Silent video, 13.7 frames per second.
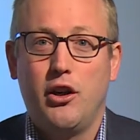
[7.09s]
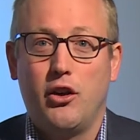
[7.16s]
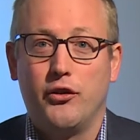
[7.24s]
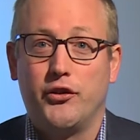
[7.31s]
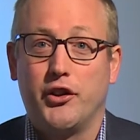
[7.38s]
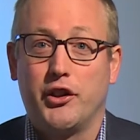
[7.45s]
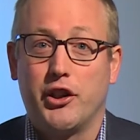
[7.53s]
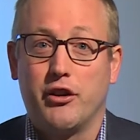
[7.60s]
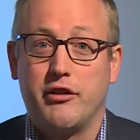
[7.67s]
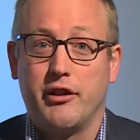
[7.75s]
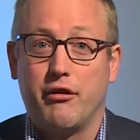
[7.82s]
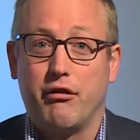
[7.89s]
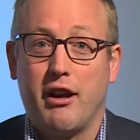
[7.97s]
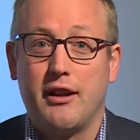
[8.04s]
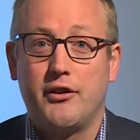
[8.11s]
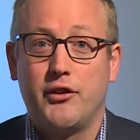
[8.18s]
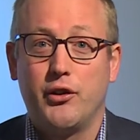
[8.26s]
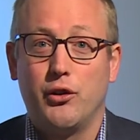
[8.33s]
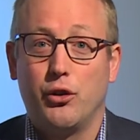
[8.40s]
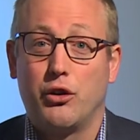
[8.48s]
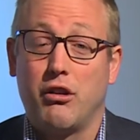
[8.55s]
on Security Threats,
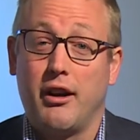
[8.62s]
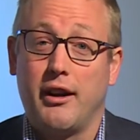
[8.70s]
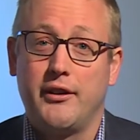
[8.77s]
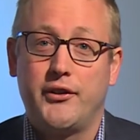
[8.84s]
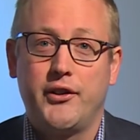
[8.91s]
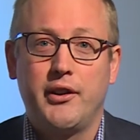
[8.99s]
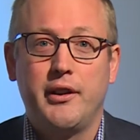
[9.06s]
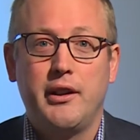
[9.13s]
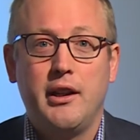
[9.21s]
or CREST.